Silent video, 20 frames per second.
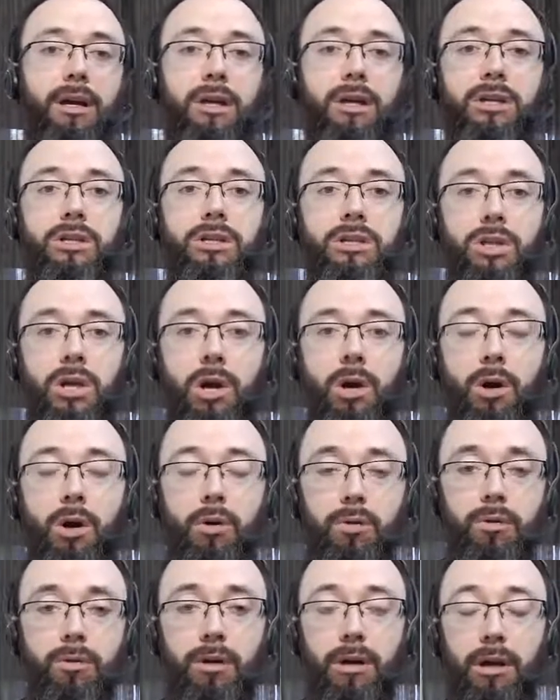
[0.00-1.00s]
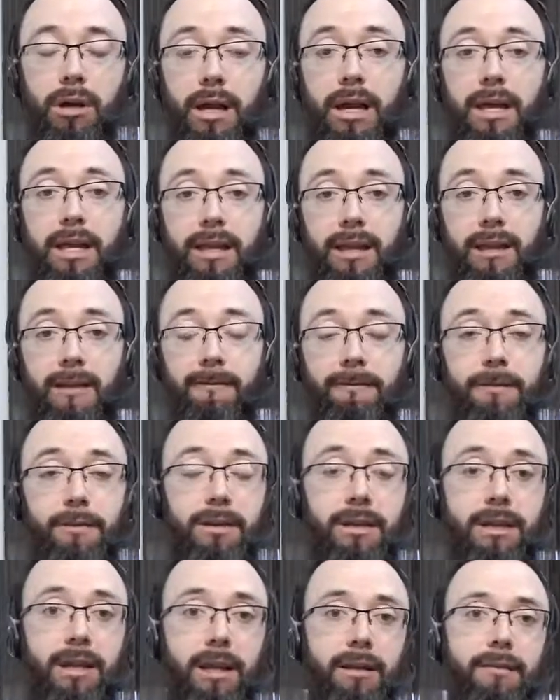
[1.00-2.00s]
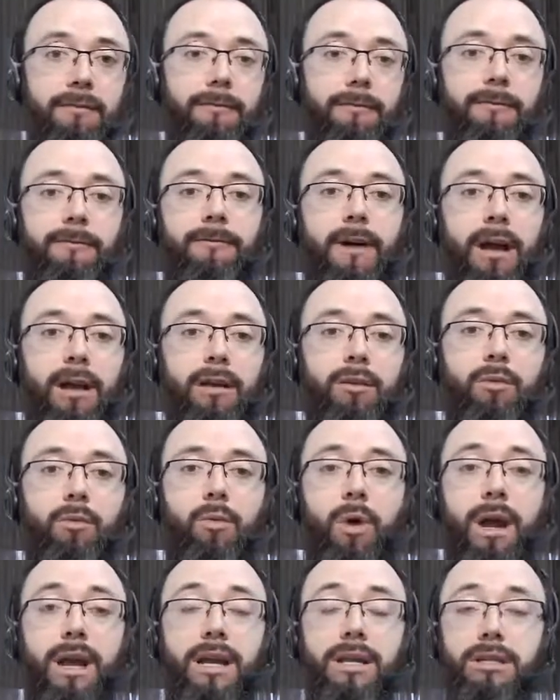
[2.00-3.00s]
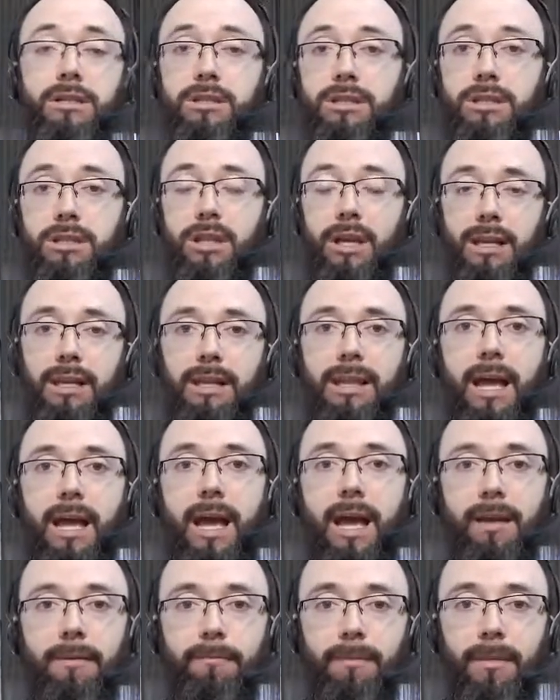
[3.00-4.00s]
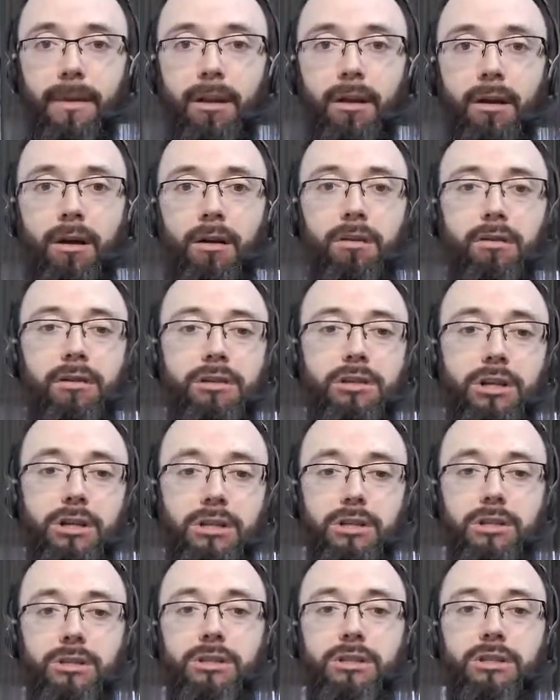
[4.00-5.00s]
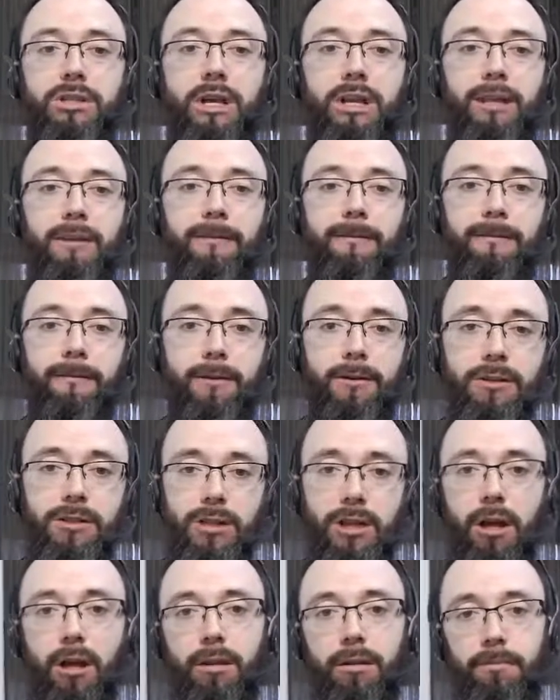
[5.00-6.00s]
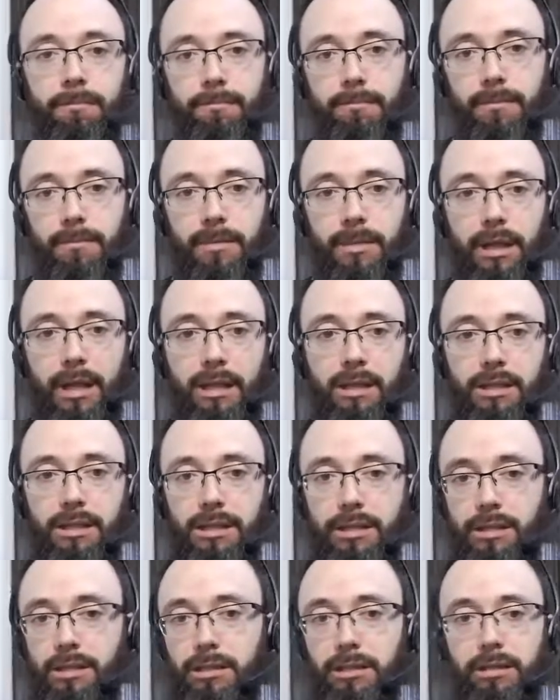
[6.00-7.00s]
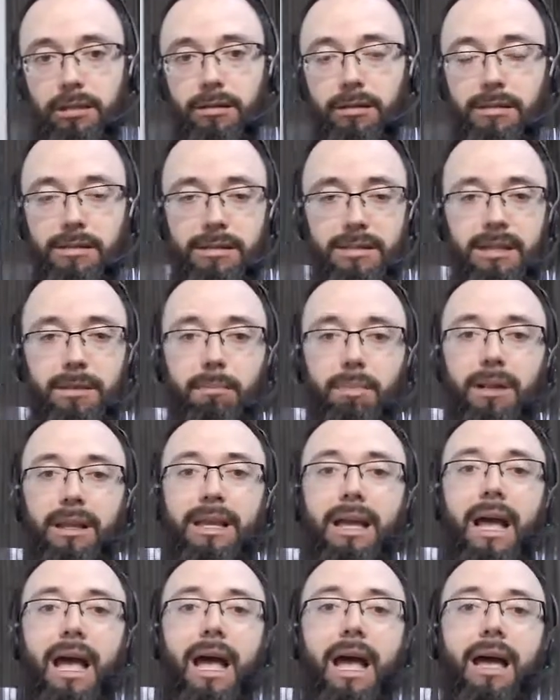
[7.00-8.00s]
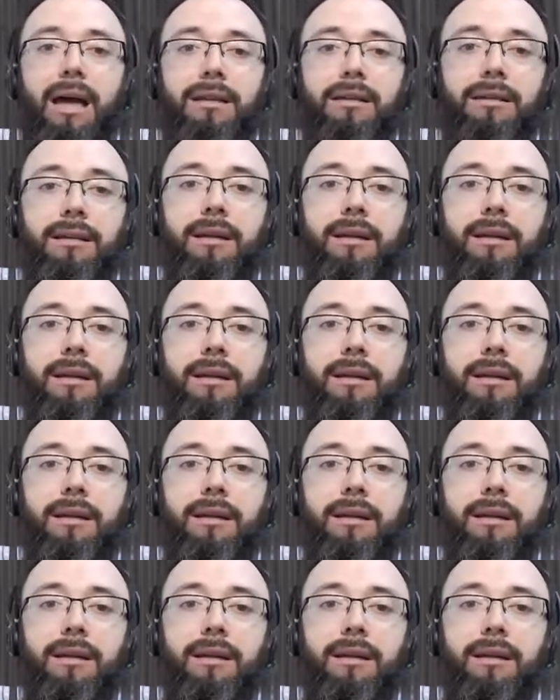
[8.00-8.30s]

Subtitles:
So if you can find a way to study that, or just to study the first column and just simply add